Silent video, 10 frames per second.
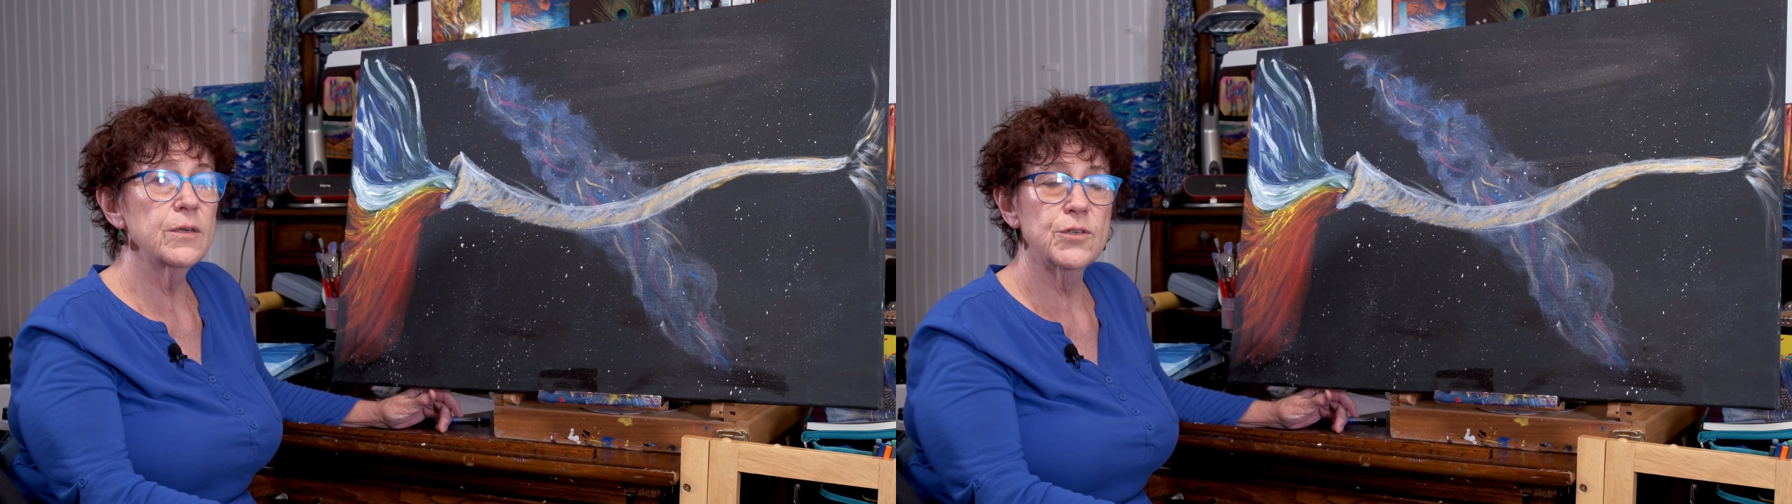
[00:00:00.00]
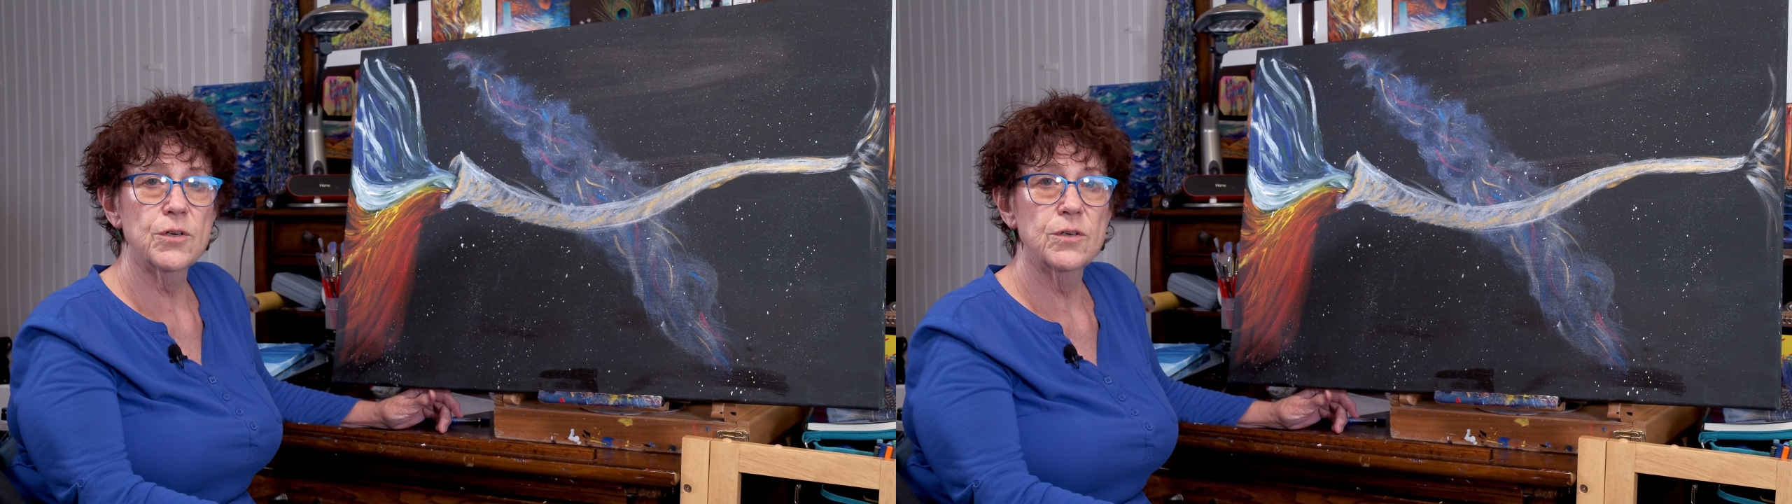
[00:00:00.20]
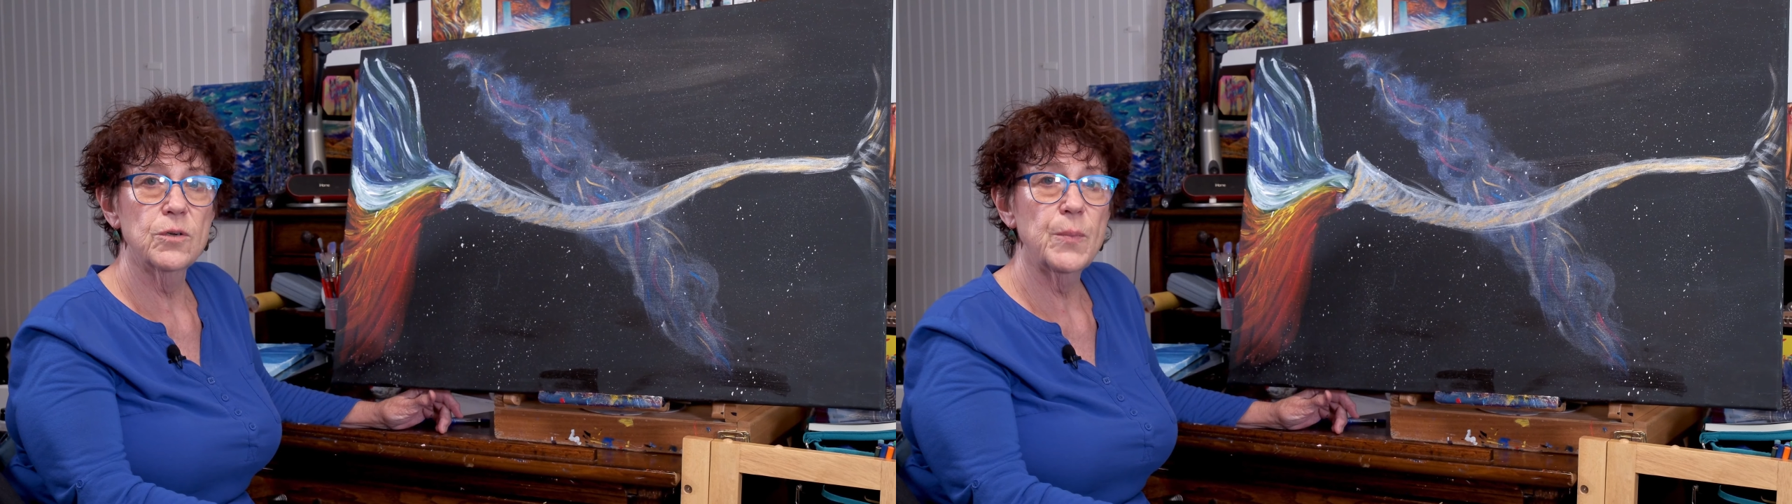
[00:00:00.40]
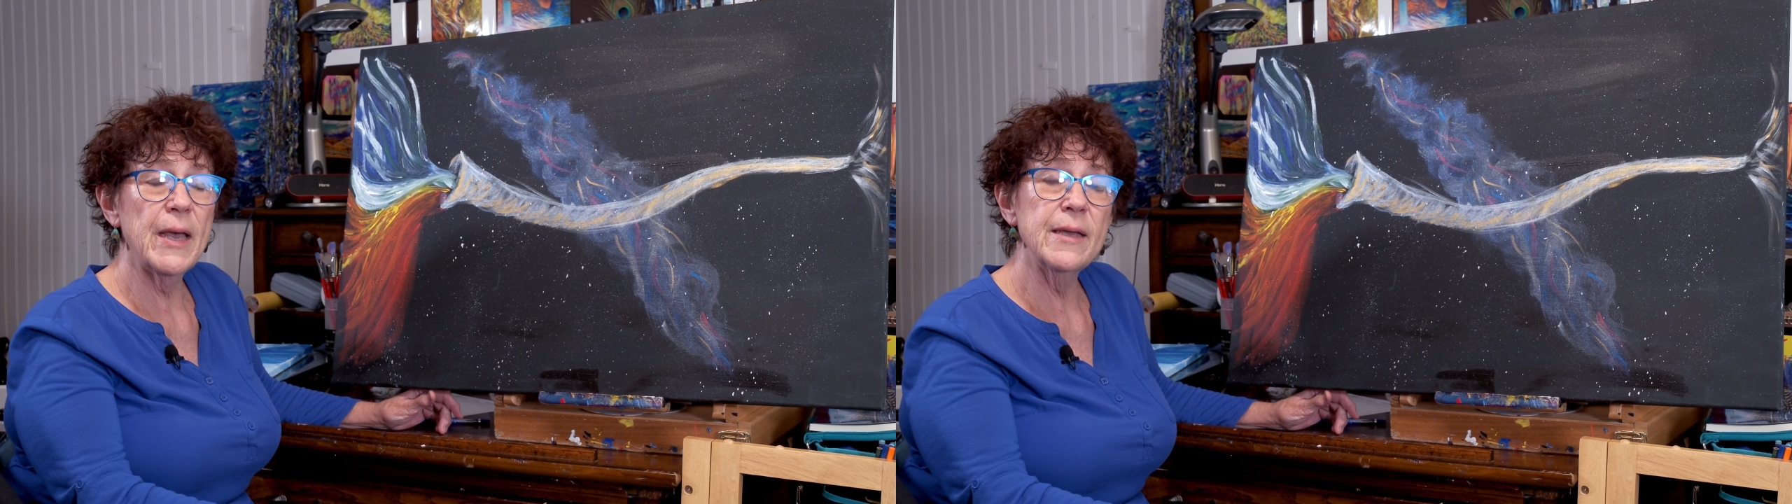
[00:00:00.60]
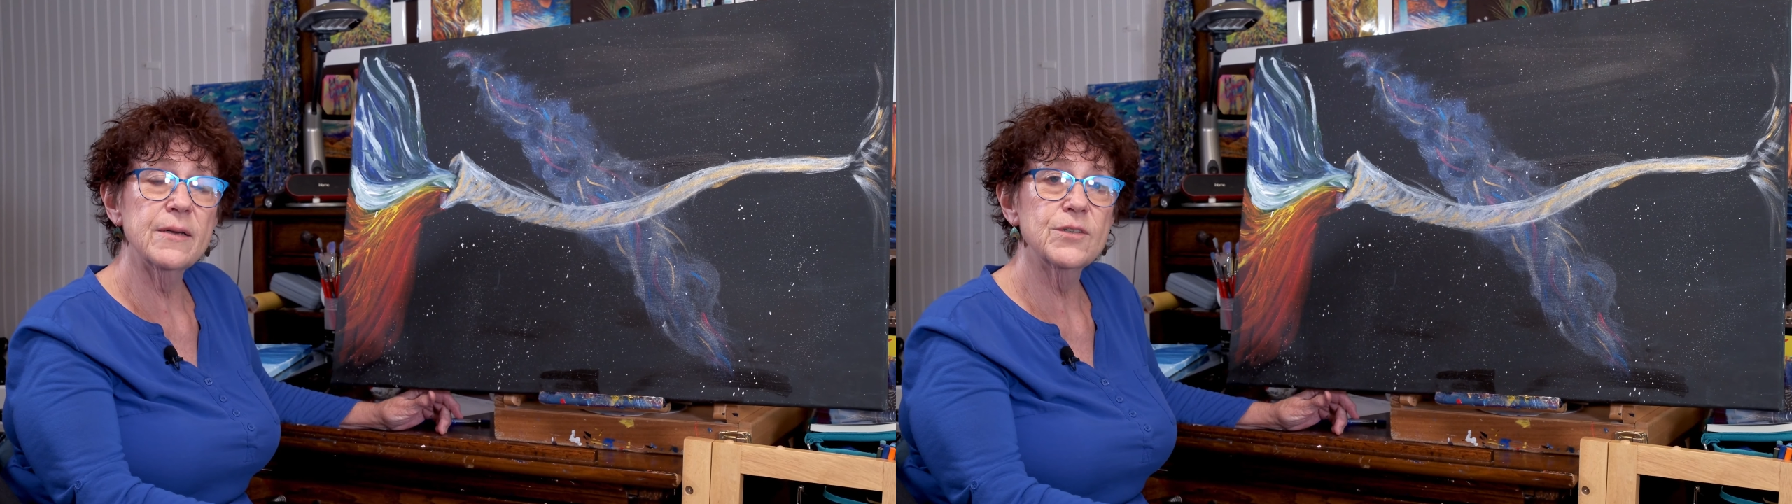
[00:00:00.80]
a journal,
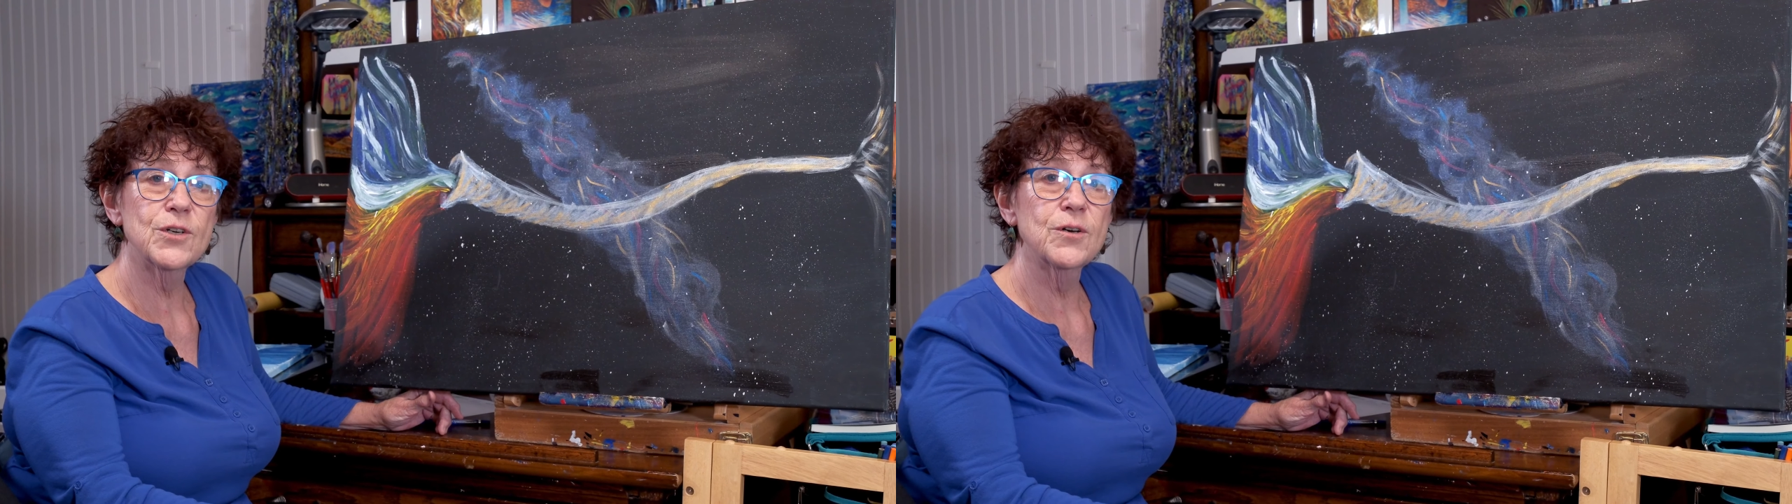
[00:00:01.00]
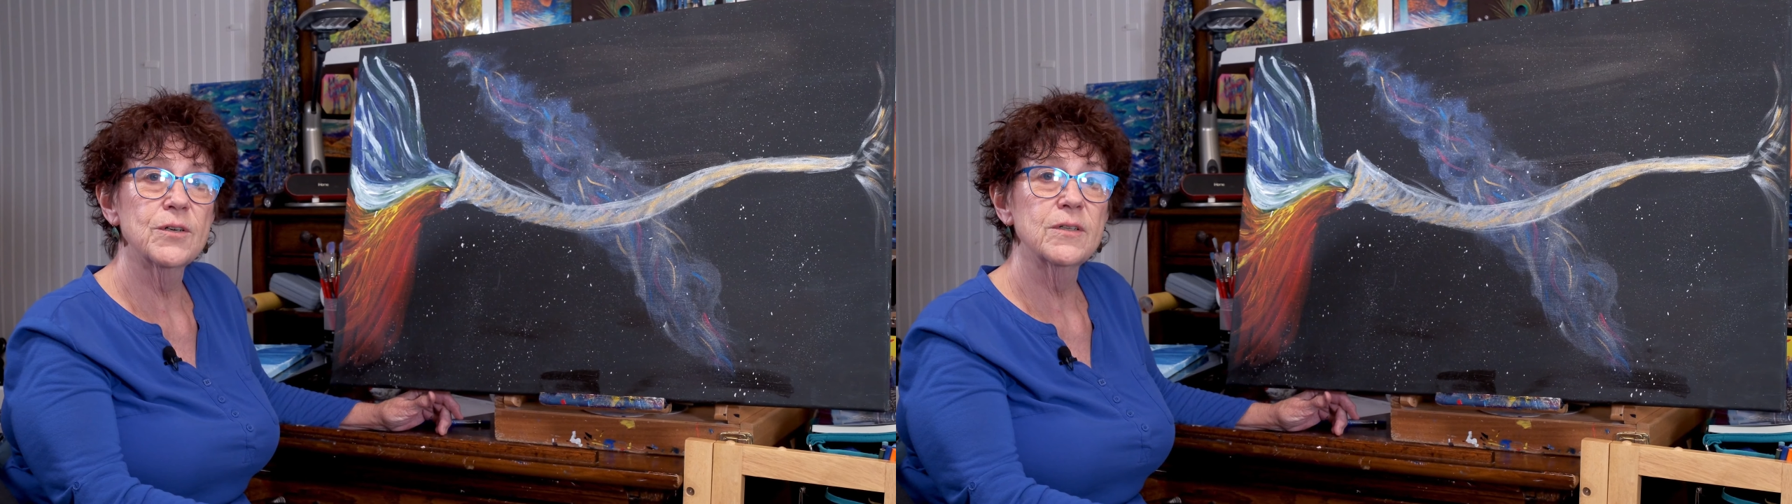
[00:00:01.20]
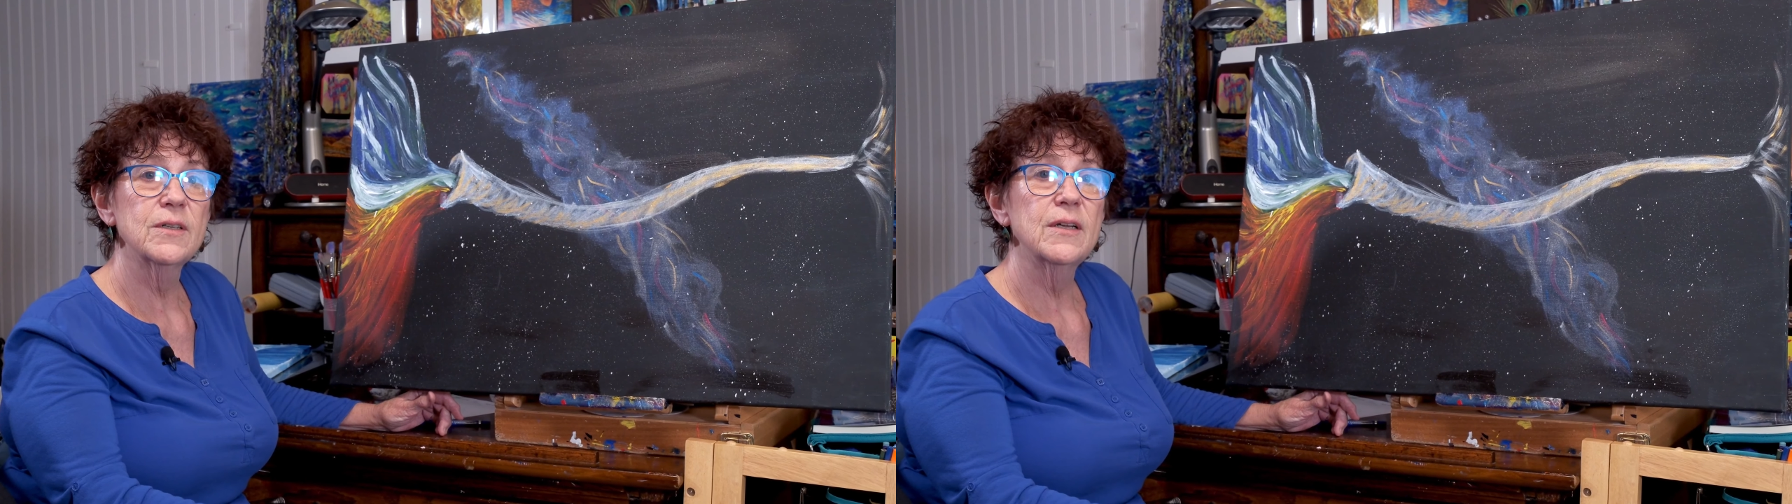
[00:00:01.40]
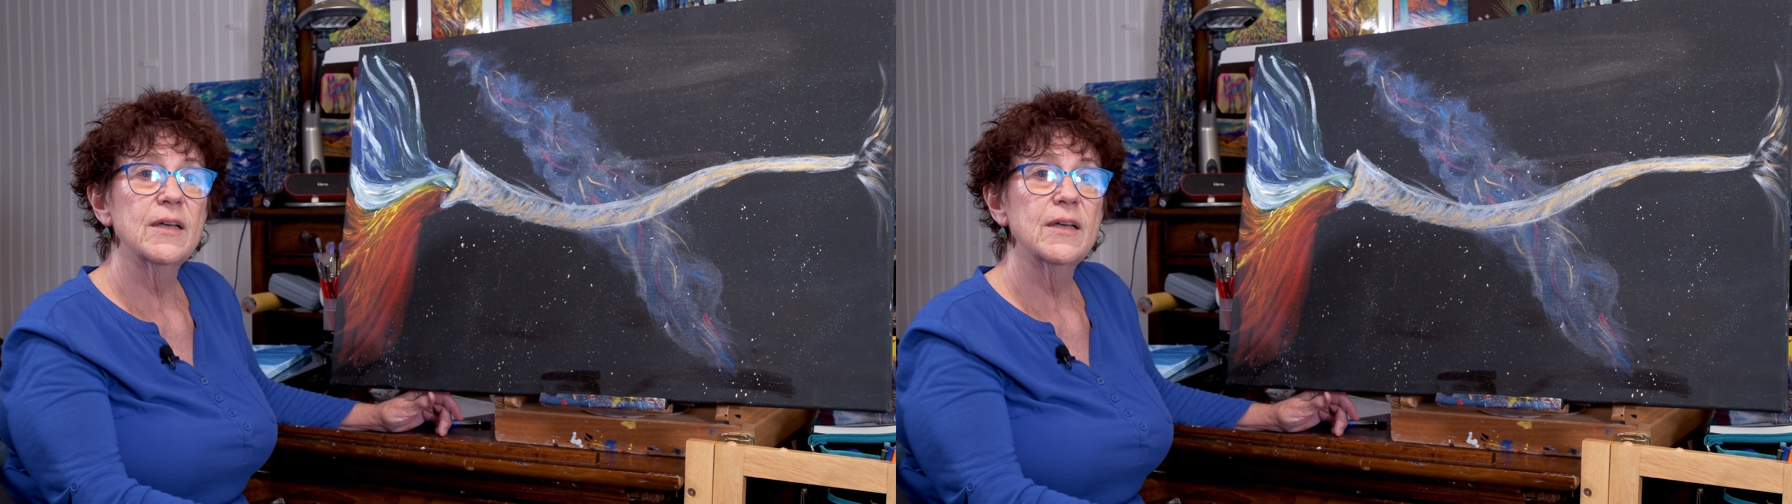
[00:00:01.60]
paint a journal?